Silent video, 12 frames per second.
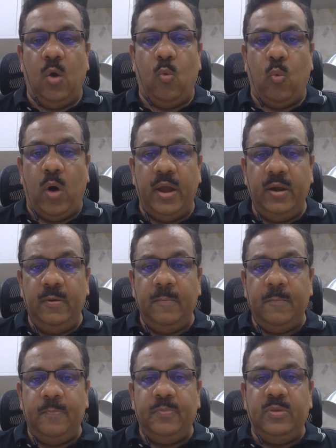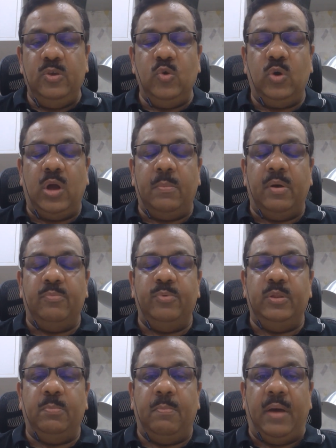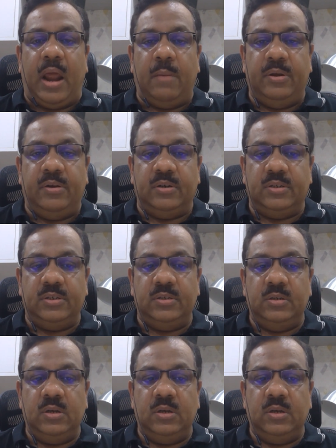One, you come up with parameters.